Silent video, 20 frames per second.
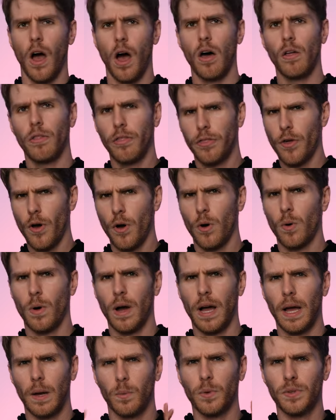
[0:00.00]

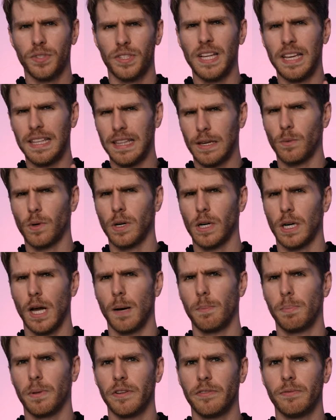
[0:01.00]
Although I will say there were a
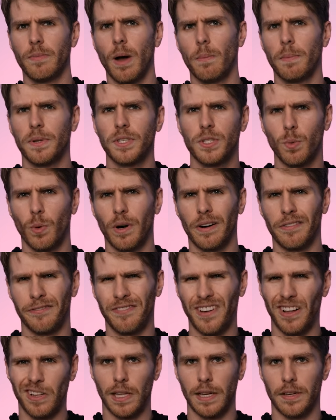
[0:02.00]
couple of moments where it
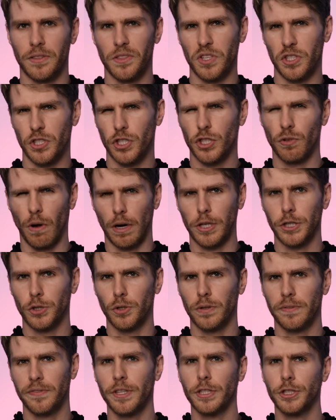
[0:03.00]
felt like the
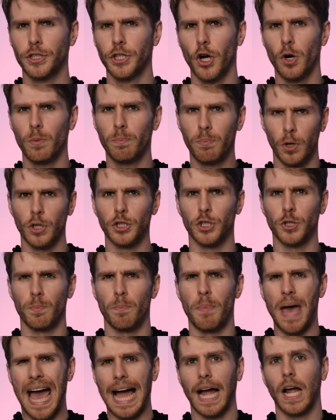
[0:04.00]
structure of the show
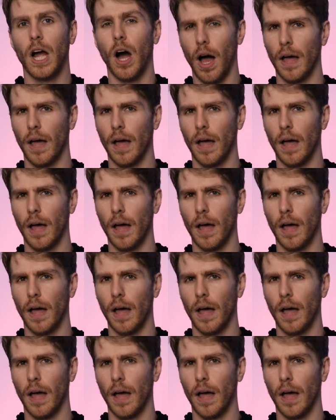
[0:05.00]
pushed back